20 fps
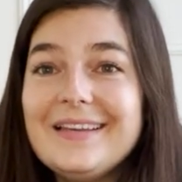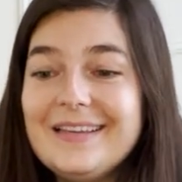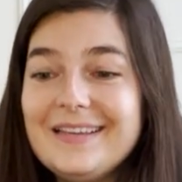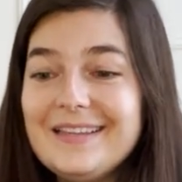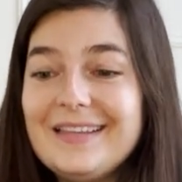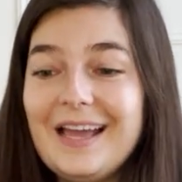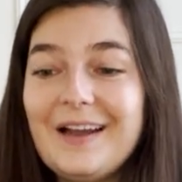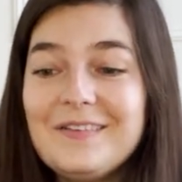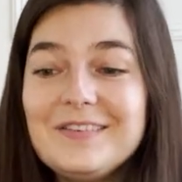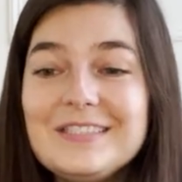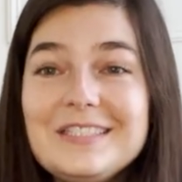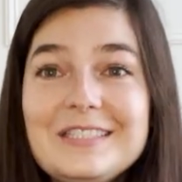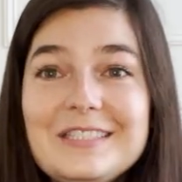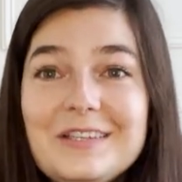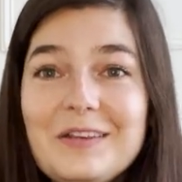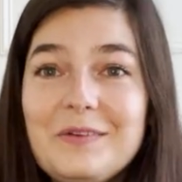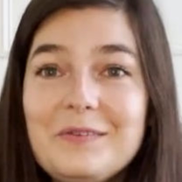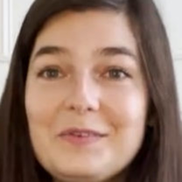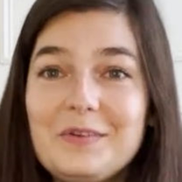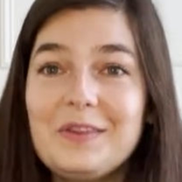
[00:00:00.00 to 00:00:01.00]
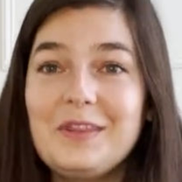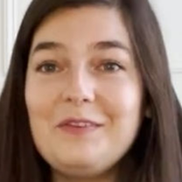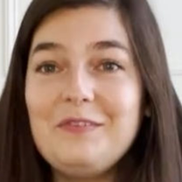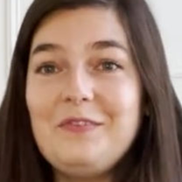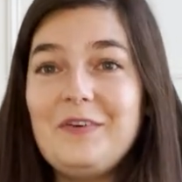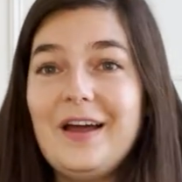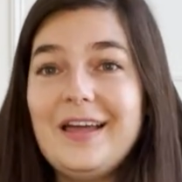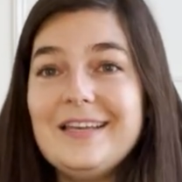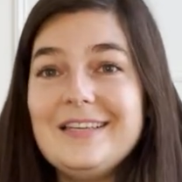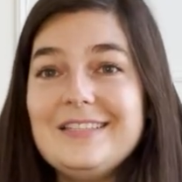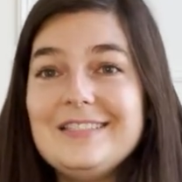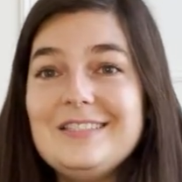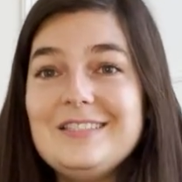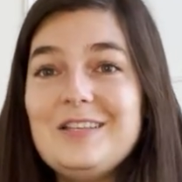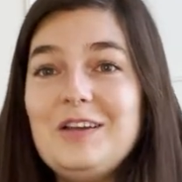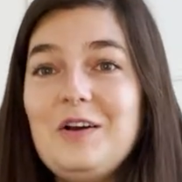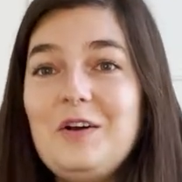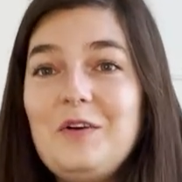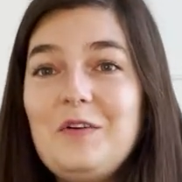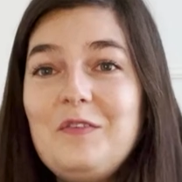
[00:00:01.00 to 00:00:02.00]
that was still really fun.
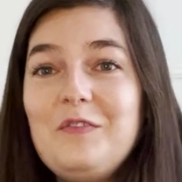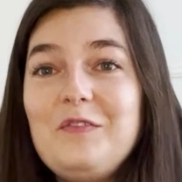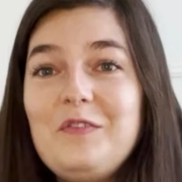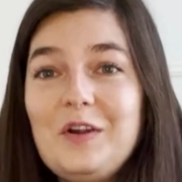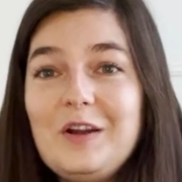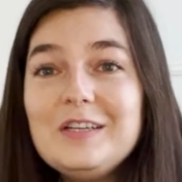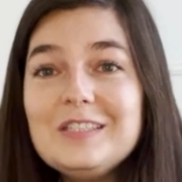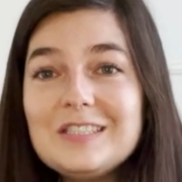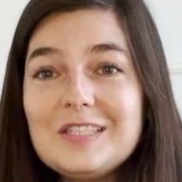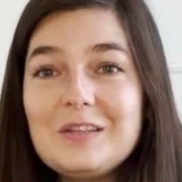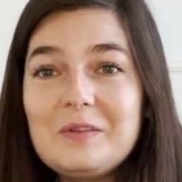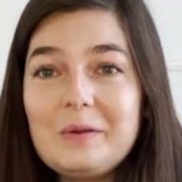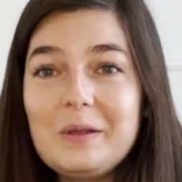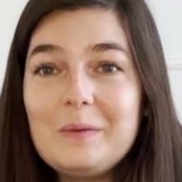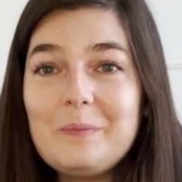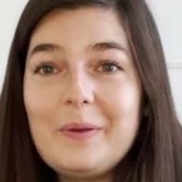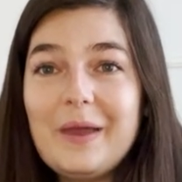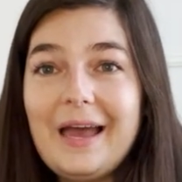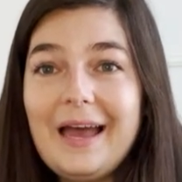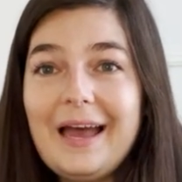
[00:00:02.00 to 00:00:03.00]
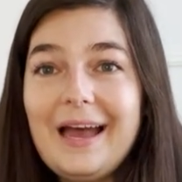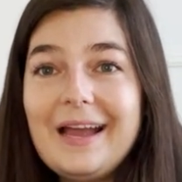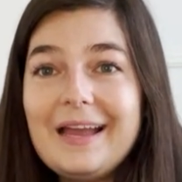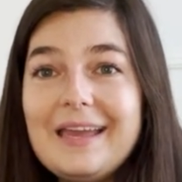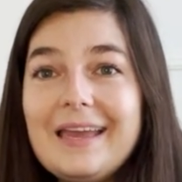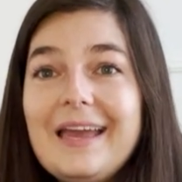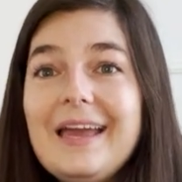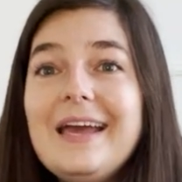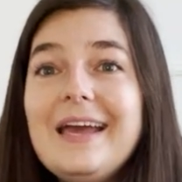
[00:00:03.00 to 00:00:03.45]
So first three pack,